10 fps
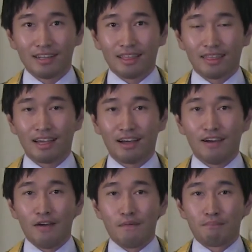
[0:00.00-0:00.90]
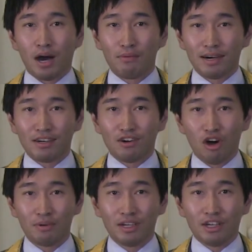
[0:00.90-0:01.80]
the power
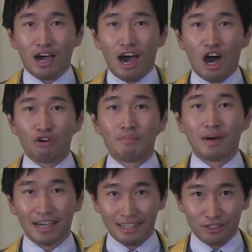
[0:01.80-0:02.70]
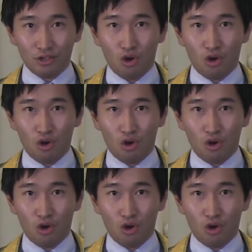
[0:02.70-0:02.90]
of our mind